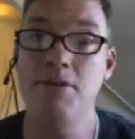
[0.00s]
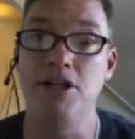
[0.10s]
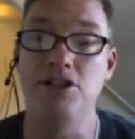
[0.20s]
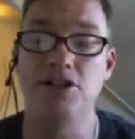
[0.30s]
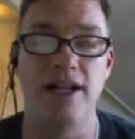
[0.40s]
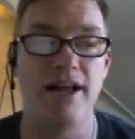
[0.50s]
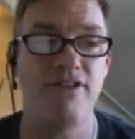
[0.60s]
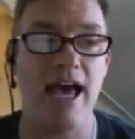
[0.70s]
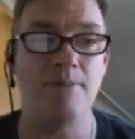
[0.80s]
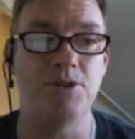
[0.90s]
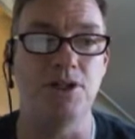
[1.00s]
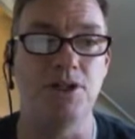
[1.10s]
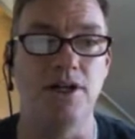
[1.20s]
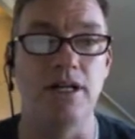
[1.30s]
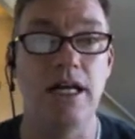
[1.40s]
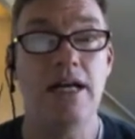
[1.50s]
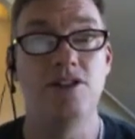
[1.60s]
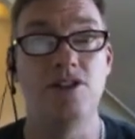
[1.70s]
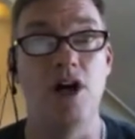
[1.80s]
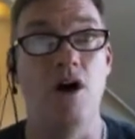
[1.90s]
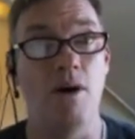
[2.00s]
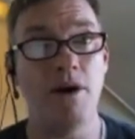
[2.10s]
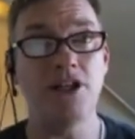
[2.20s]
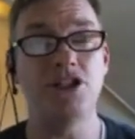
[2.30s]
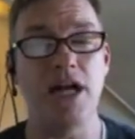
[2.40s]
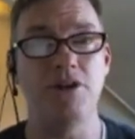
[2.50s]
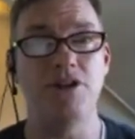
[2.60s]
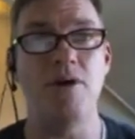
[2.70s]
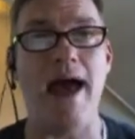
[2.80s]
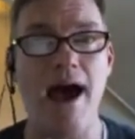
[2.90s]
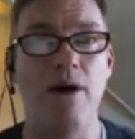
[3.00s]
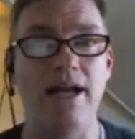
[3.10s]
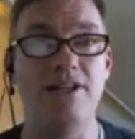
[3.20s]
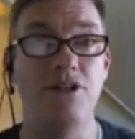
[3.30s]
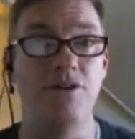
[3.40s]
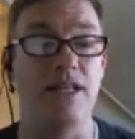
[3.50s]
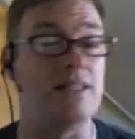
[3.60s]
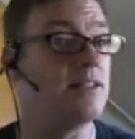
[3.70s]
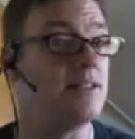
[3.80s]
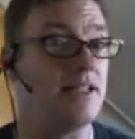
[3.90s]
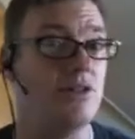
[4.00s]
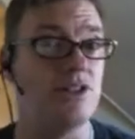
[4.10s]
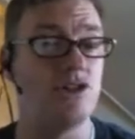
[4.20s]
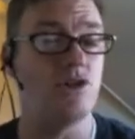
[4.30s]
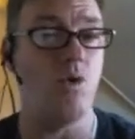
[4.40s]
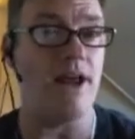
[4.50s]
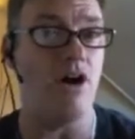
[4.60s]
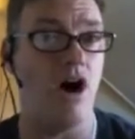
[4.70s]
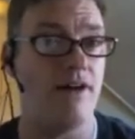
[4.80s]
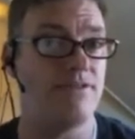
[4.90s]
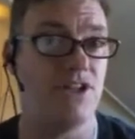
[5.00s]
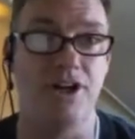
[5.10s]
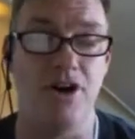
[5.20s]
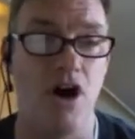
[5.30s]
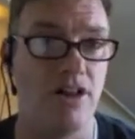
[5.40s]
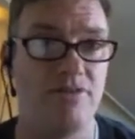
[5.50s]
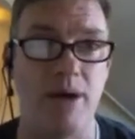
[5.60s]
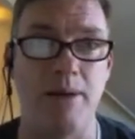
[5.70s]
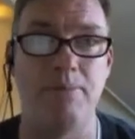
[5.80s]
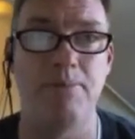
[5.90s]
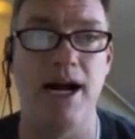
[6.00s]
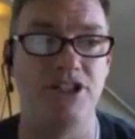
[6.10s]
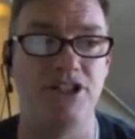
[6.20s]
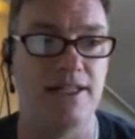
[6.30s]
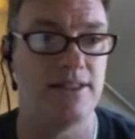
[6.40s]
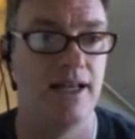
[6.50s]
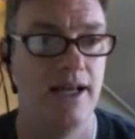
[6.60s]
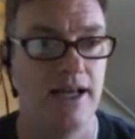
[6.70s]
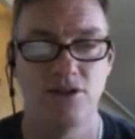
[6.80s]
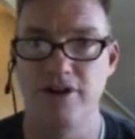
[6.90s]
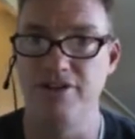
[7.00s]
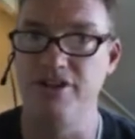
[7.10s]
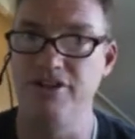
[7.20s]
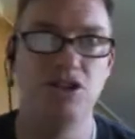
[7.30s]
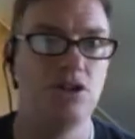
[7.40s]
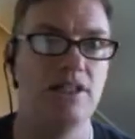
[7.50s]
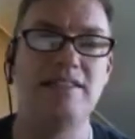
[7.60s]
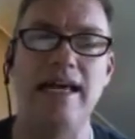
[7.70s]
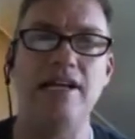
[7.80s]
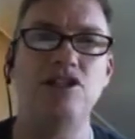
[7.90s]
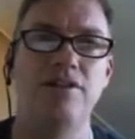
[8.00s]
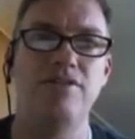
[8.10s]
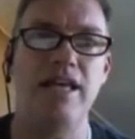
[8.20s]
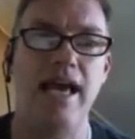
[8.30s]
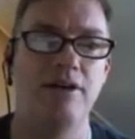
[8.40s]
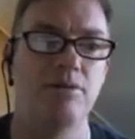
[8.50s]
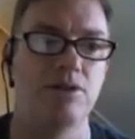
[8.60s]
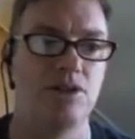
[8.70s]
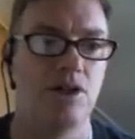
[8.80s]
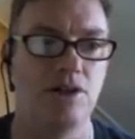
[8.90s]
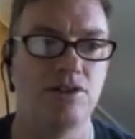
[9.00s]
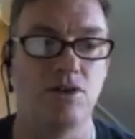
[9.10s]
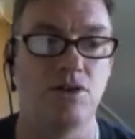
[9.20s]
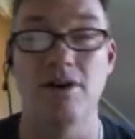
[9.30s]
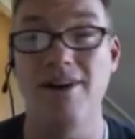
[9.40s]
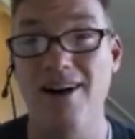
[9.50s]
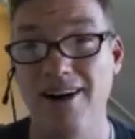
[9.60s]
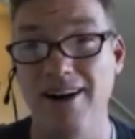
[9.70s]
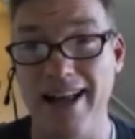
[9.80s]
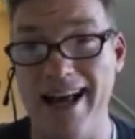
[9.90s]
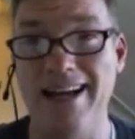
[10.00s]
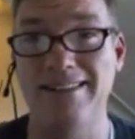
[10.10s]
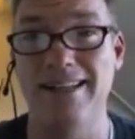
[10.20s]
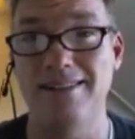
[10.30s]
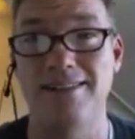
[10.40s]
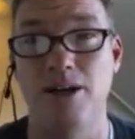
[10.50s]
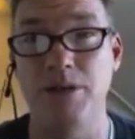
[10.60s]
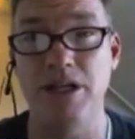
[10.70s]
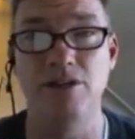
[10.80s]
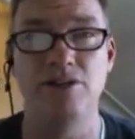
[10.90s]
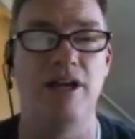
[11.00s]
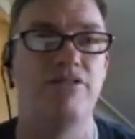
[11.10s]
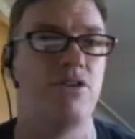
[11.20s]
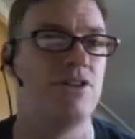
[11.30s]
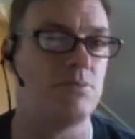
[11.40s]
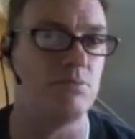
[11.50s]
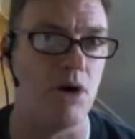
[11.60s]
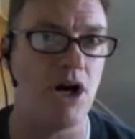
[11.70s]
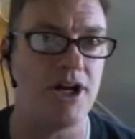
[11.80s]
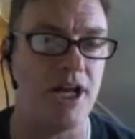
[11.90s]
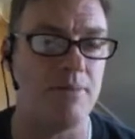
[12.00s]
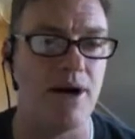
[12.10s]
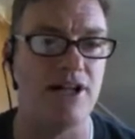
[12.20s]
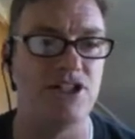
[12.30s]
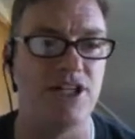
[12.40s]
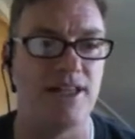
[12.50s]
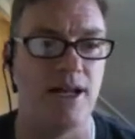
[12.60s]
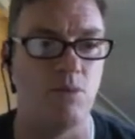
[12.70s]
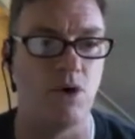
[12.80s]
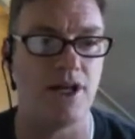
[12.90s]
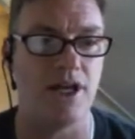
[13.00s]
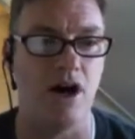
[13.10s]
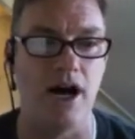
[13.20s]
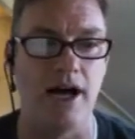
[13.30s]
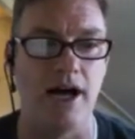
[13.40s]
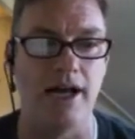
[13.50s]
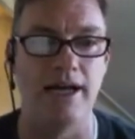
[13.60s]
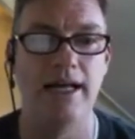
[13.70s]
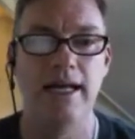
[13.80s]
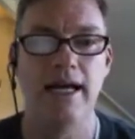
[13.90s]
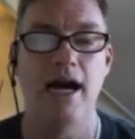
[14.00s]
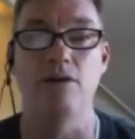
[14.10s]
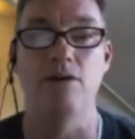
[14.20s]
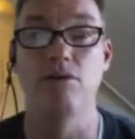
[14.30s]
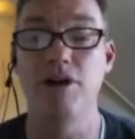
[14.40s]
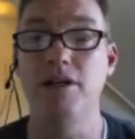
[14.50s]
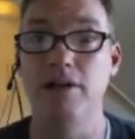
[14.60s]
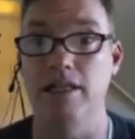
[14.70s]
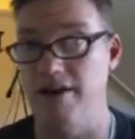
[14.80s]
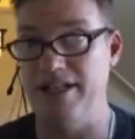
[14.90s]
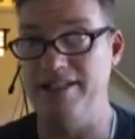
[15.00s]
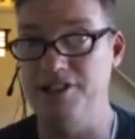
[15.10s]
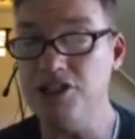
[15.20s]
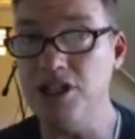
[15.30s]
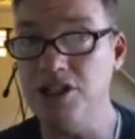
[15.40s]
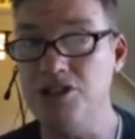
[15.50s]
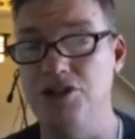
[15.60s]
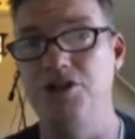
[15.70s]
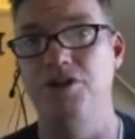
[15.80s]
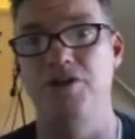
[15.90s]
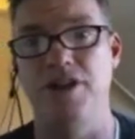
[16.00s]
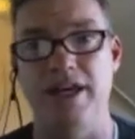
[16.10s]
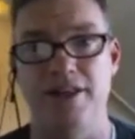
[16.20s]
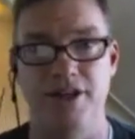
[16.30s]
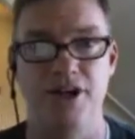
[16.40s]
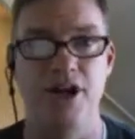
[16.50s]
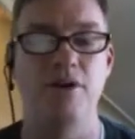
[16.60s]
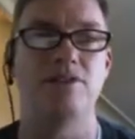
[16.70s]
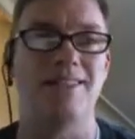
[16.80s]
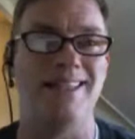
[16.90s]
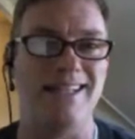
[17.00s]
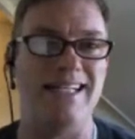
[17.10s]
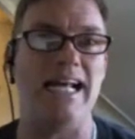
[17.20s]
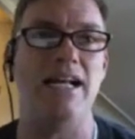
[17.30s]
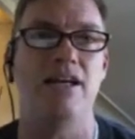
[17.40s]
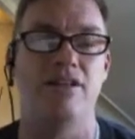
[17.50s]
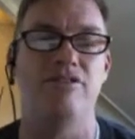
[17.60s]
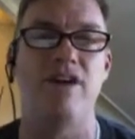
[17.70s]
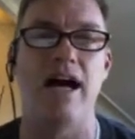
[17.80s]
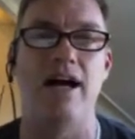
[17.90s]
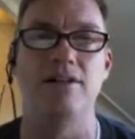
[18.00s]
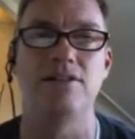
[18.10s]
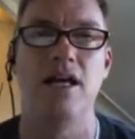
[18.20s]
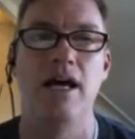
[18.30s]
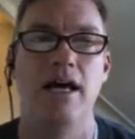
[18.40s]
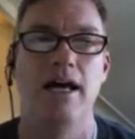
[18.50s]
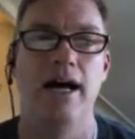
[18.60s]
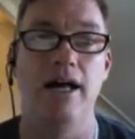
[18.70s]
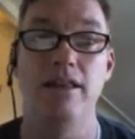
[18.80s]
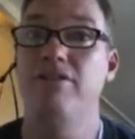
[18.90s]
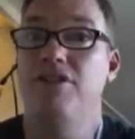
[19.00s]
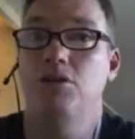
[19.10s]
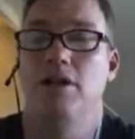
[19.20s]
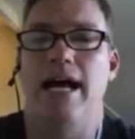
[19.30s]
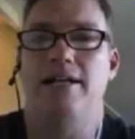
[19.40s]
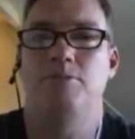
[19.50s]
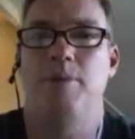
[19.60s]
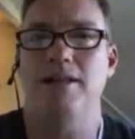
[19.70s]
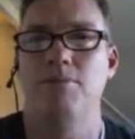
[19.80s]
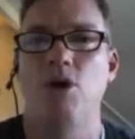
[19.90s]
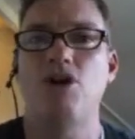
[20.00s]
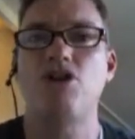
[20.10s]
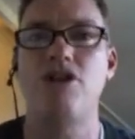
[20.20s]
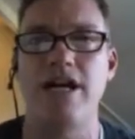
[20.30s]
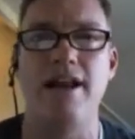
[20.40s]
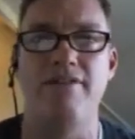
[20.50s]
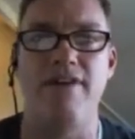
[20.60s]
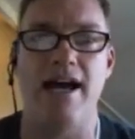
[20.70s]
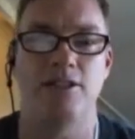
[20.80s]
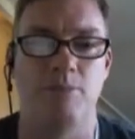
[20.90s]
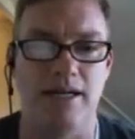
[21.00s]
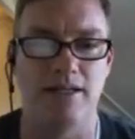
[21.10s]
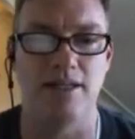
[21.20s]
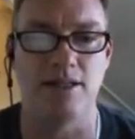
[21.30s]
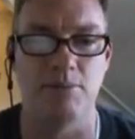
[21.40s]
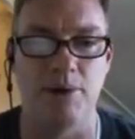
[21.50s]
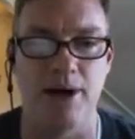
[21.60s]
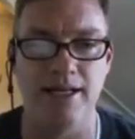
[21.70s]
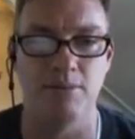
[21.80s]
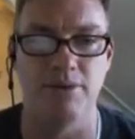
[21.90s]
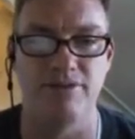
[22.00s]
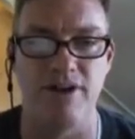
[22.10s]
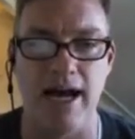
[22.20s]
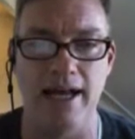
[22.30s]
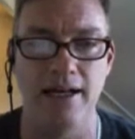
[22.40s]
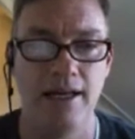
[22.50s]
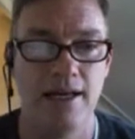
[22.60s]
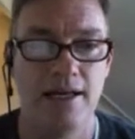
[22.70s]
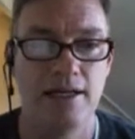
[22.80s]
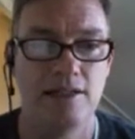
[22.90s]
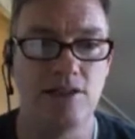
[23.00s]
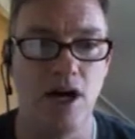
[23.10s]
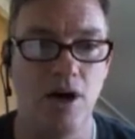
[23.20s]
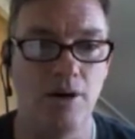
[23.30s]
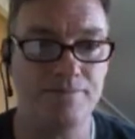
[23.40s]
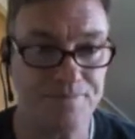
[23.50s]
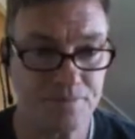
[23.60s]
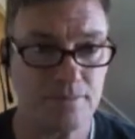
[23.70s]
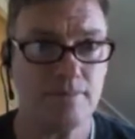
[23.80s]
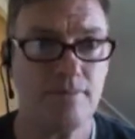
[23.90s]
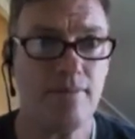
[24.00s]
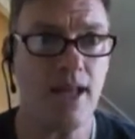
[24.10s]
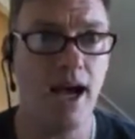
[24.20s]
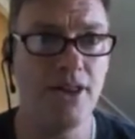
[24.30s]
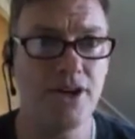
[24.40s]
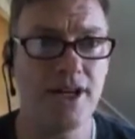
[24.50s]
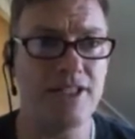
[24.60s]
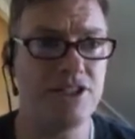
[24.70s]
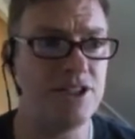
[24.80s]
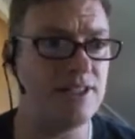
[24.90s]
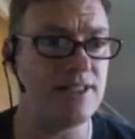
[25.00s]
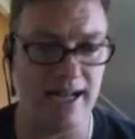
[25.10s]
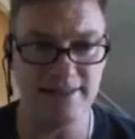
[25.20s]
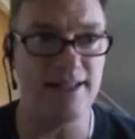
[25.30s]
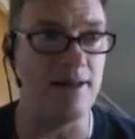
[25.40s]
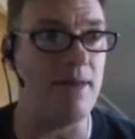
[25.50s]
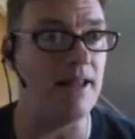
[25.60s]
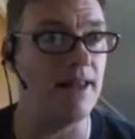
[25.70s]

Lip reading: image that I've captured. So I want to share with you how I do this, because I do this quite often in all of my projects, sort of the visualization of the end result or art assets that I'll be using for this marketing project that I'm working on. I really, really love, in addition to the notes and the data and the files, the visual aspect, the more creative aspect that the brain can provide. So other kitchen designs that I